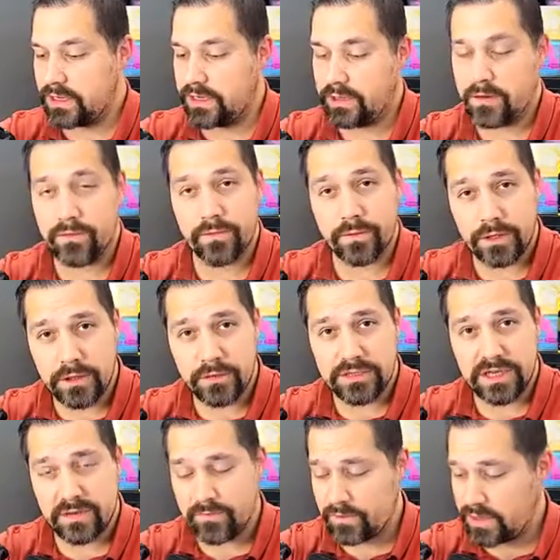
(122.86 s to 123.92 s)
And for you,
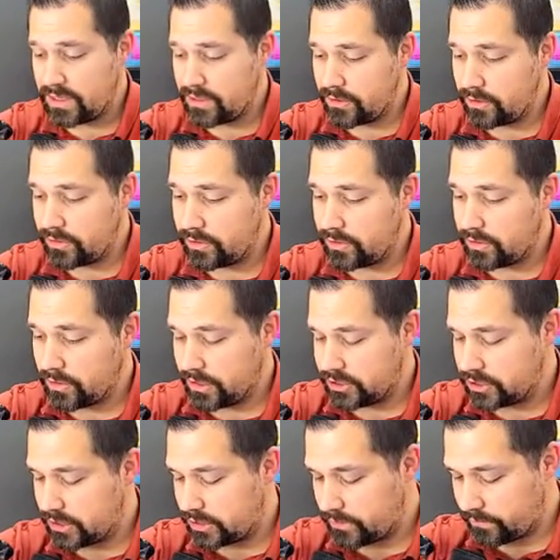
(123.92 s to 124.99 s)
Team V, your little
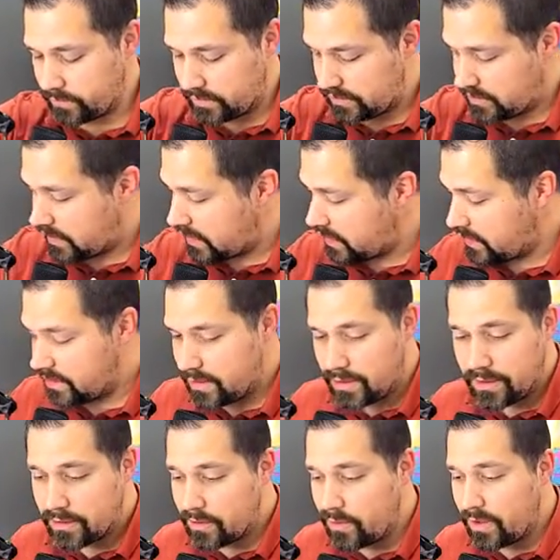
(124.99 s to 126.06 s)
agenda for the day,
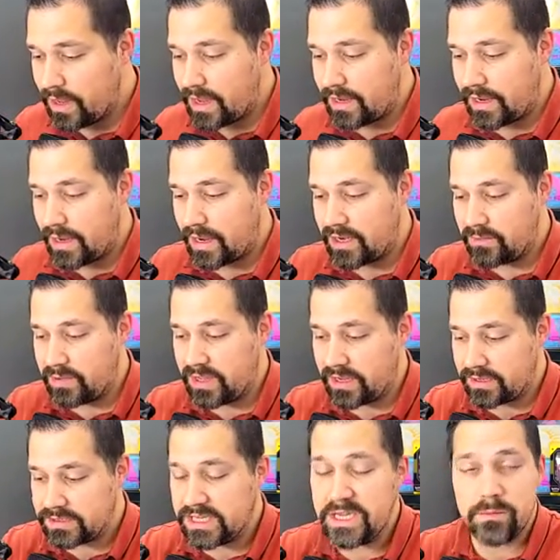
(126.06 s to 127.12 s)
go ahead and
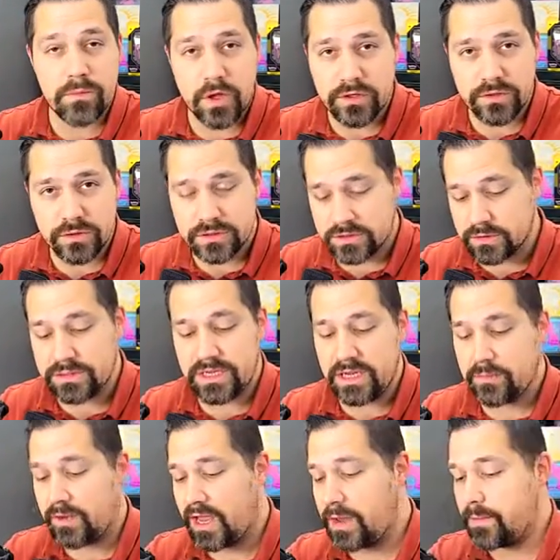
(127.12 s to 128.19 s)
pick Team Moltres or
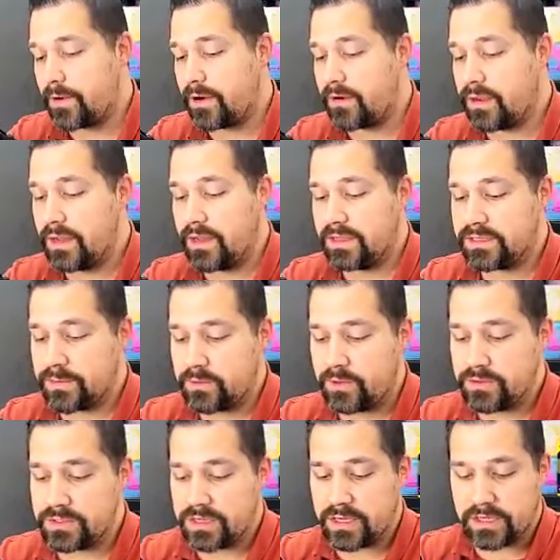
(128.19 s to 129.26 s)
Team Liepard. Tell me
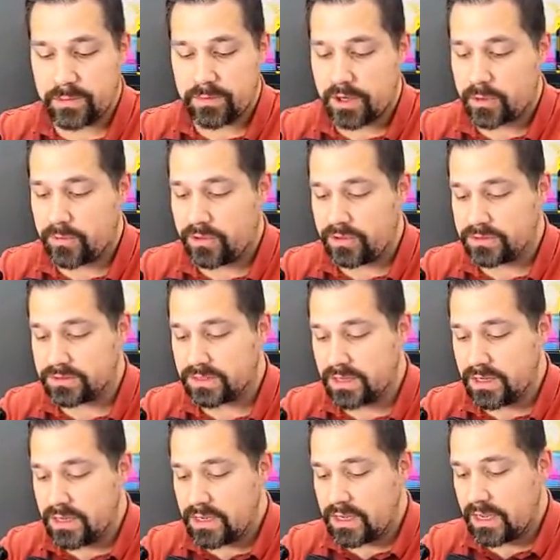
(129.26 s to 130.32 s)
who's going to get the better pulls.
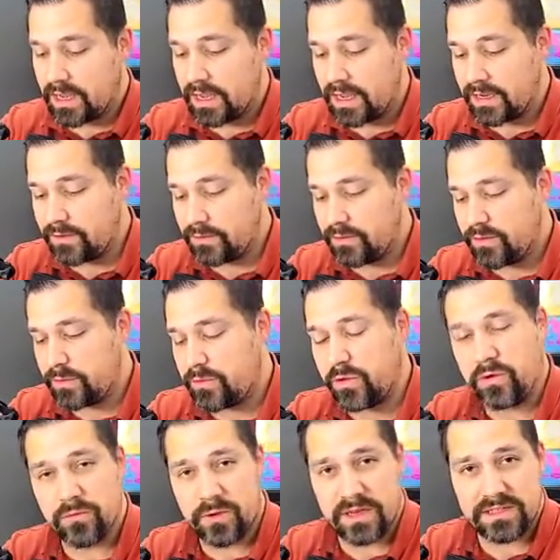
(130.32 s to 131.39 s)
Uh, I don't know the
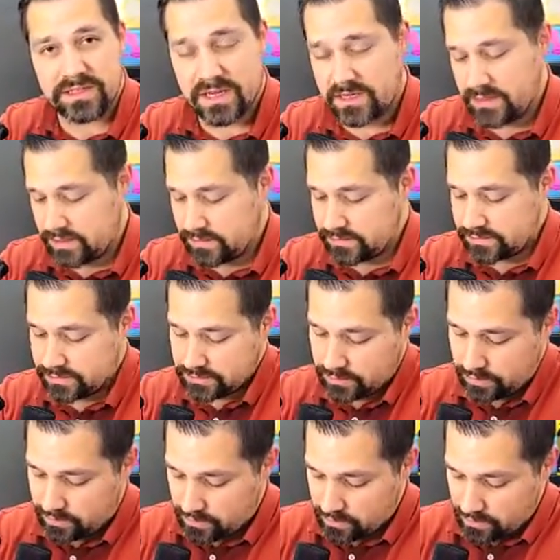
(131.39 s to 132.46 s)
pull rates out of these. There's
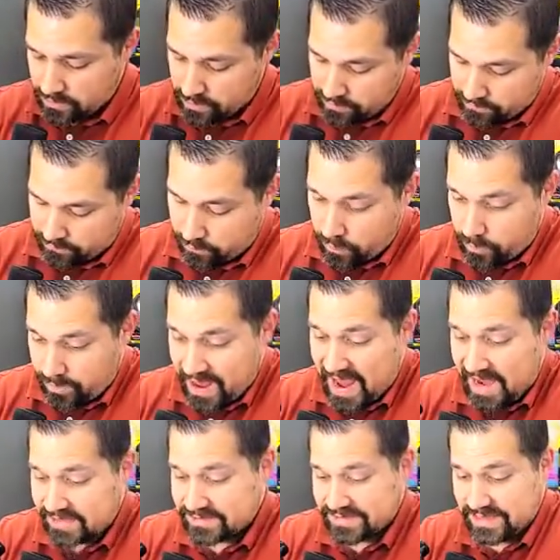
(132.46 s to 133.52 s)
only four
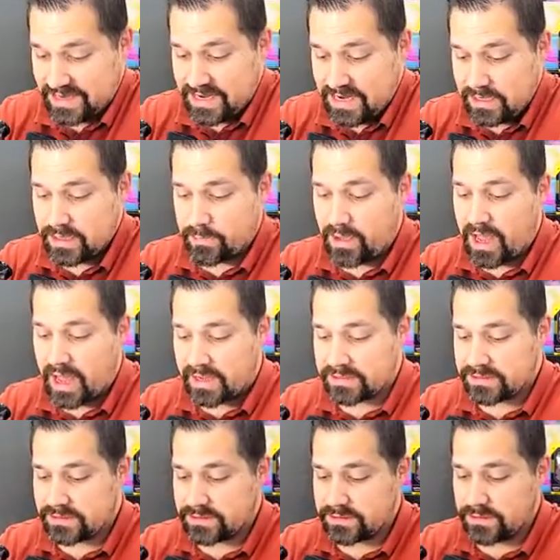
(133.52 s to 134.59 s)
packs in the
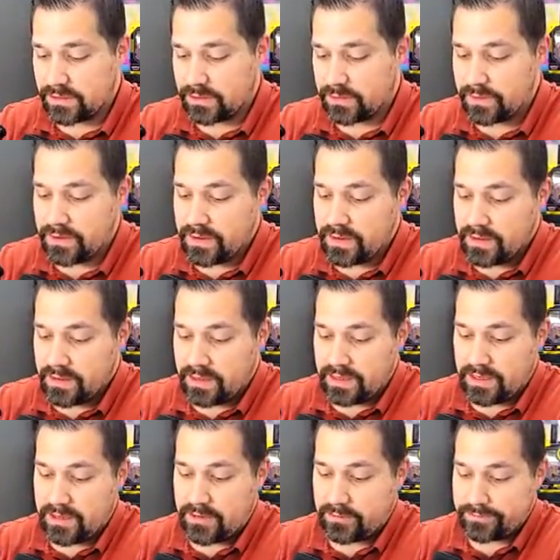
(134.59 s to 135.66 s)
box, so,
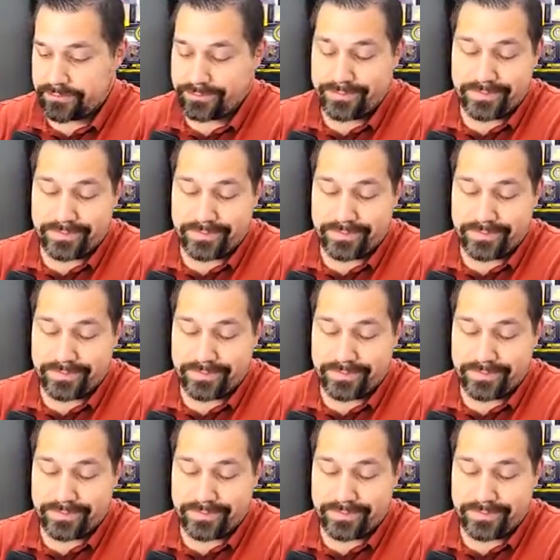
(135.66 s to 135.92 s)
you know,